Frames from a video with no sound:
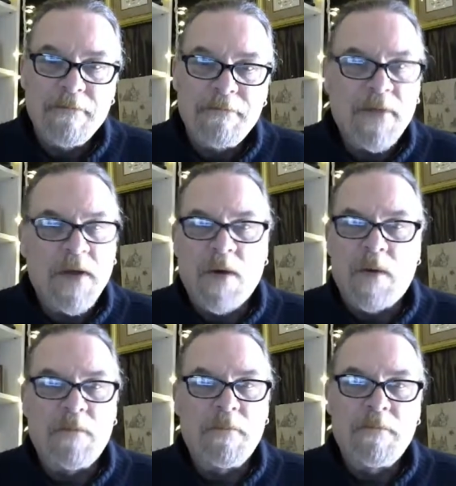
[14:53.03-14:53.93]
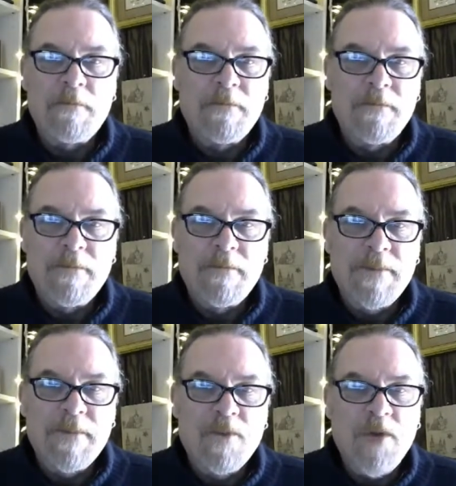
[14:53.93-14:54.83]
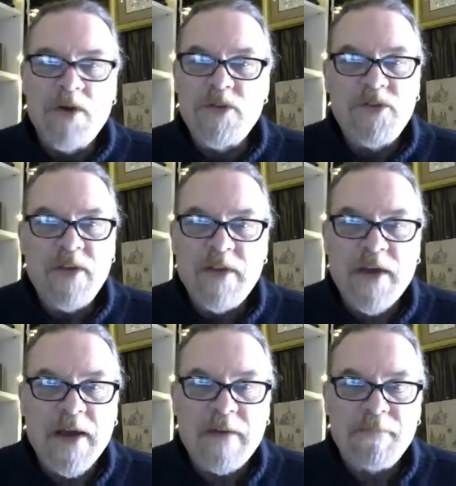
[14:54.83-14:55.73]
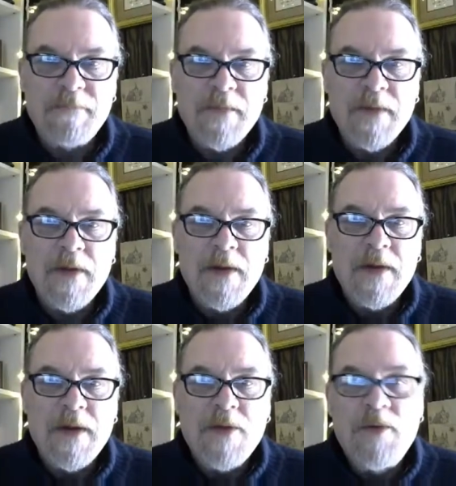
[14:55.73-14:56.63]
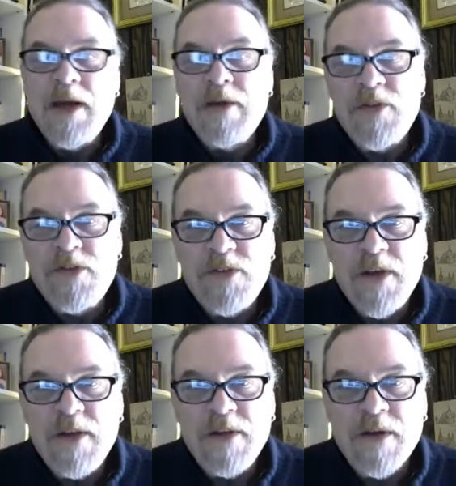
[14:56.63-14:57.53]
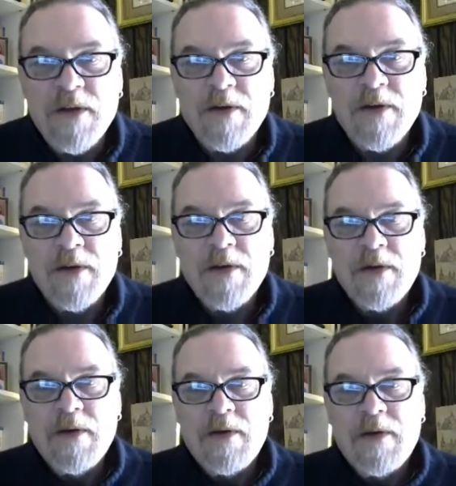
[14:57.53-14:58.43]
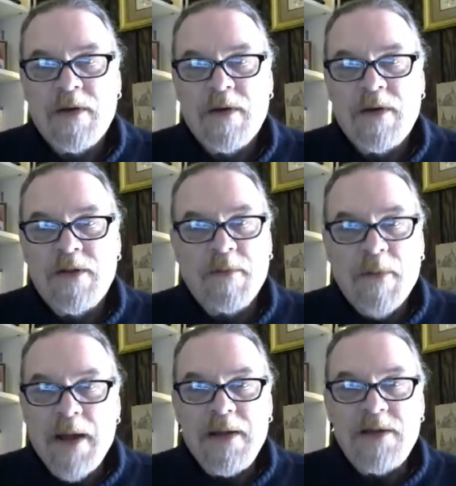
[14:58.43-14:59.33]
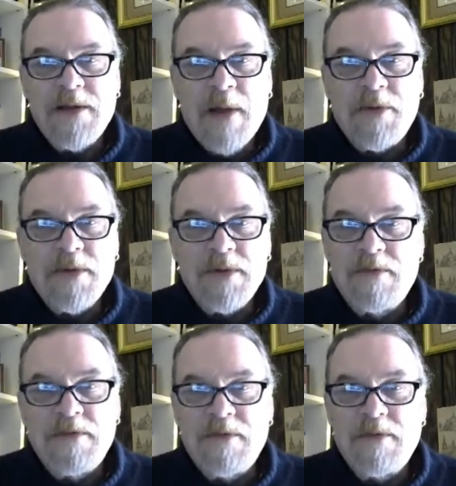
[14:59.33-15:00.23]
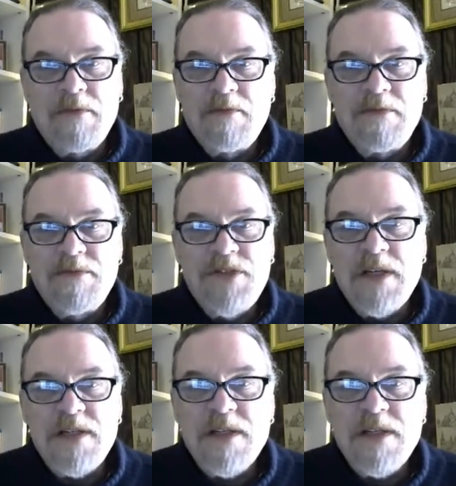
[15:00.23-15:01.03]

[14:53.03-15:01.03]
No, we don't see that. We haven't seen the The mighty toppled since